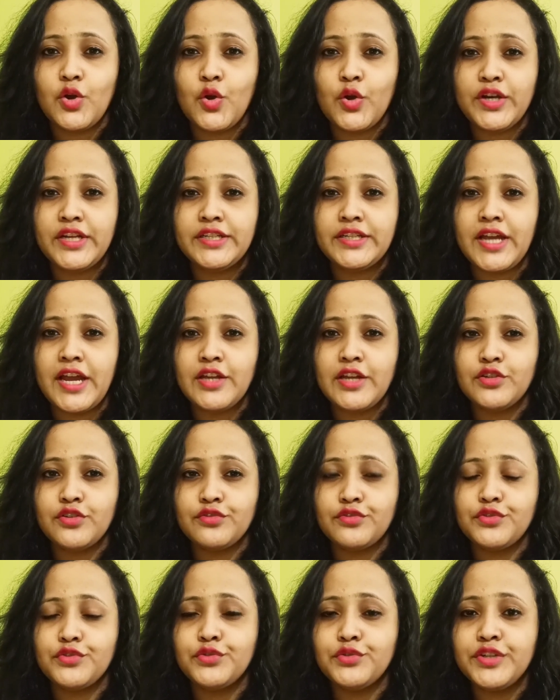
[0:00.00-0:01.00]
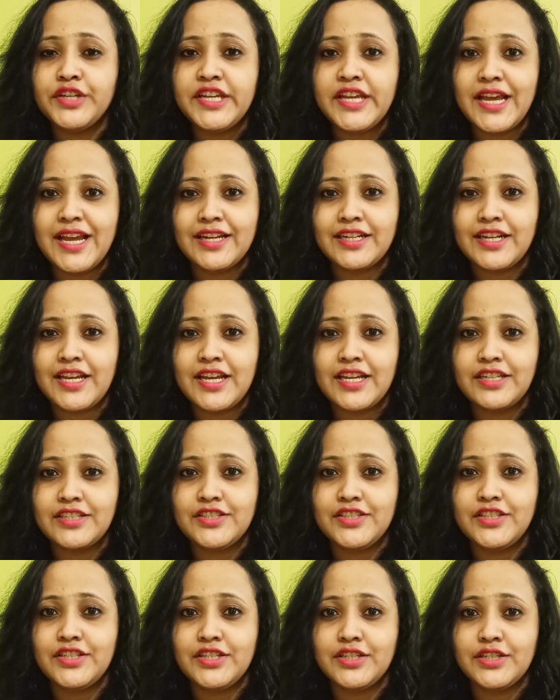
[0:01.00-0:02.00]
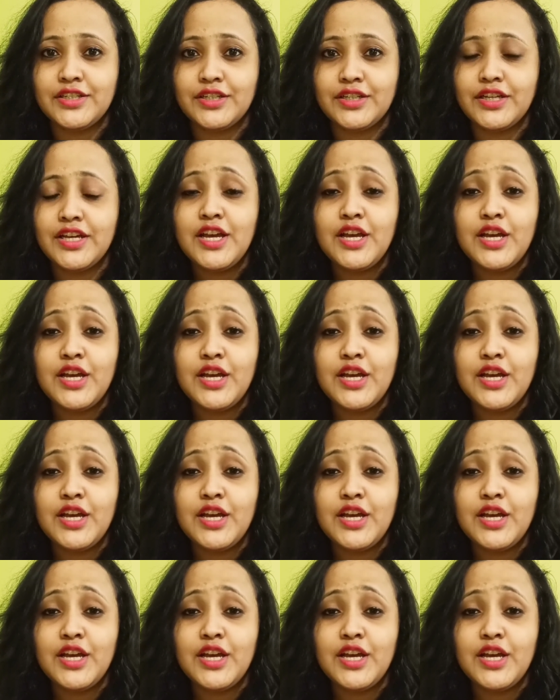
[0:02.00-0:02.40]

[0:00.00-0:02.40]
or it kind of reenacts, the